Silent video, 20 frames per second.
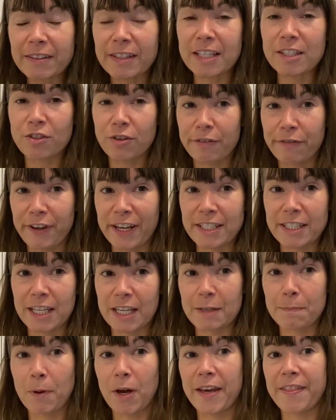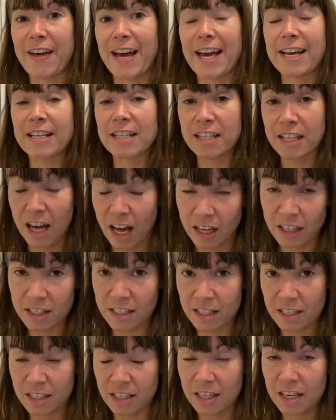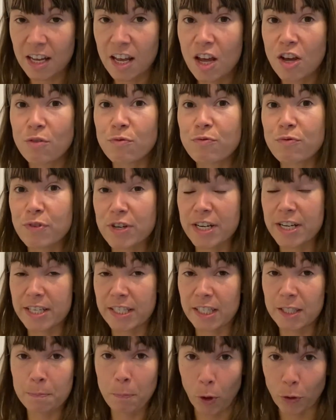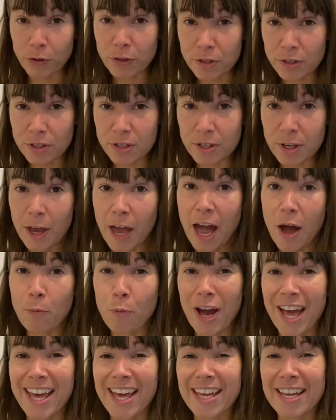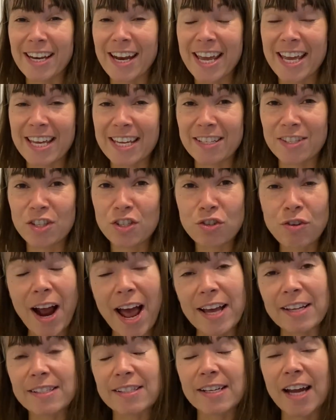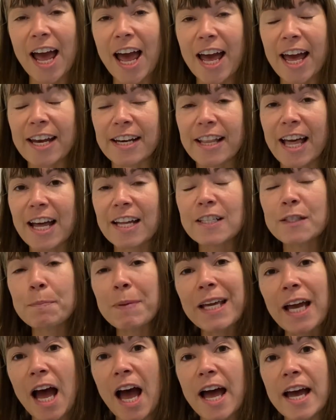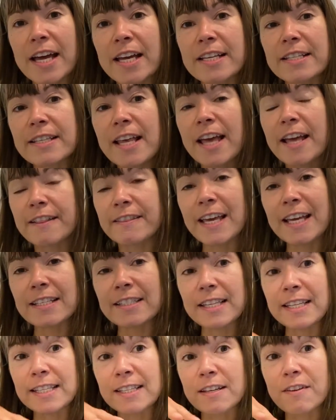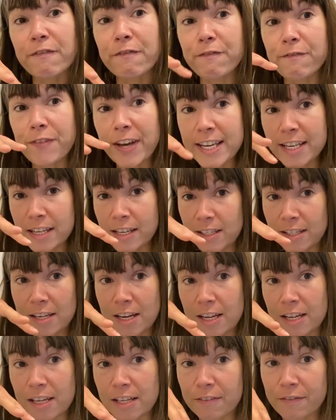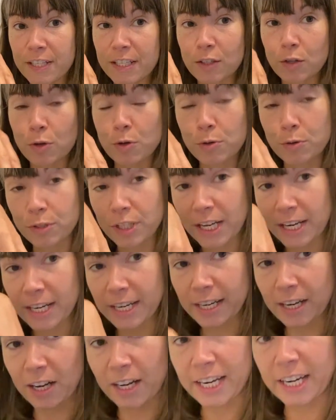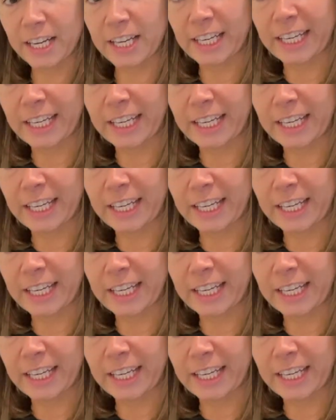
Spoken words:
things are affected by that gut response when it's stressed, and that's because there's this vagus nerve, it's called, and it kind of